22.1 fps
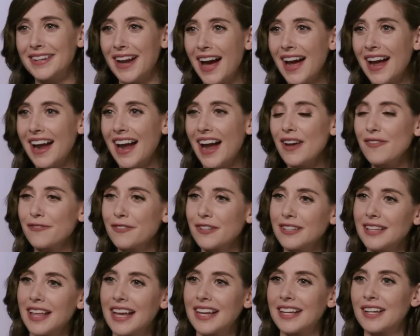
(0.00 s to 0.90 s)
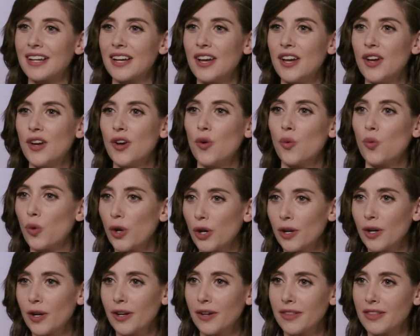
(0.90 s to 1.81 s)
Not. I feel like
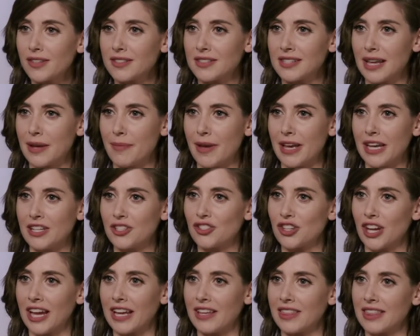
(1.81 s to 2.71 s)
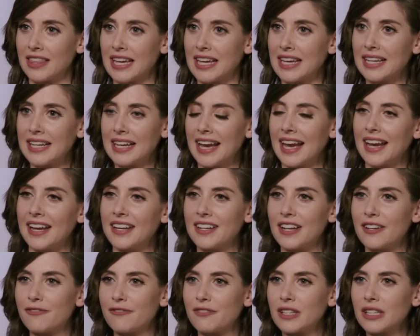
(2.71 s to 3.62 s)
we're the same age, I think,
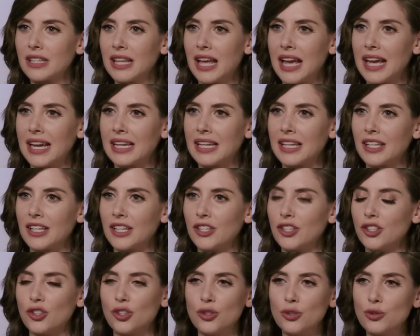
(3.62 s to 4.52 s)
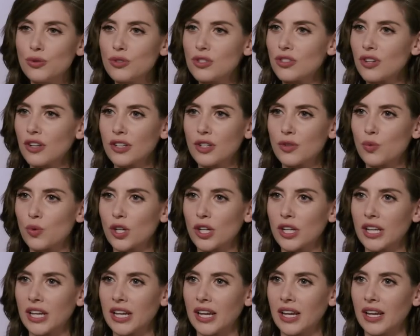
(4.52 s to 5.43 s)
and I feel like you started
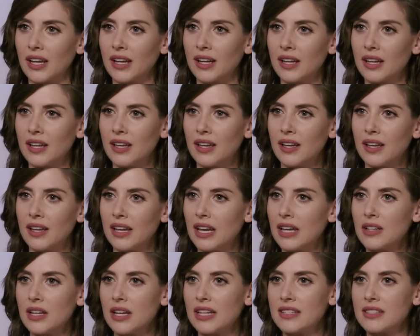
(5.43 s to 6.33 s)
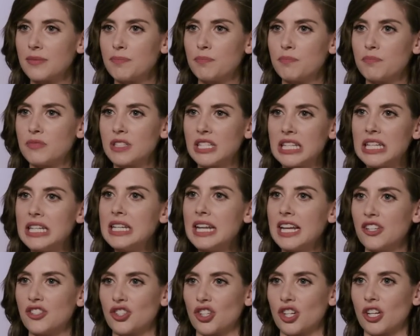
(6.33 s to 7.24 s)
working as a
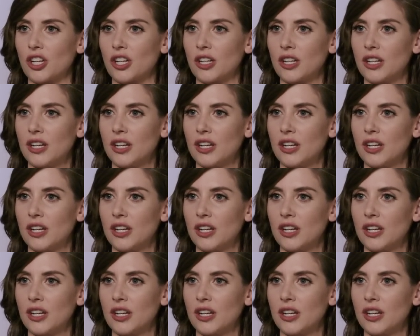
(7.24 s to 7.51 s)
teenager.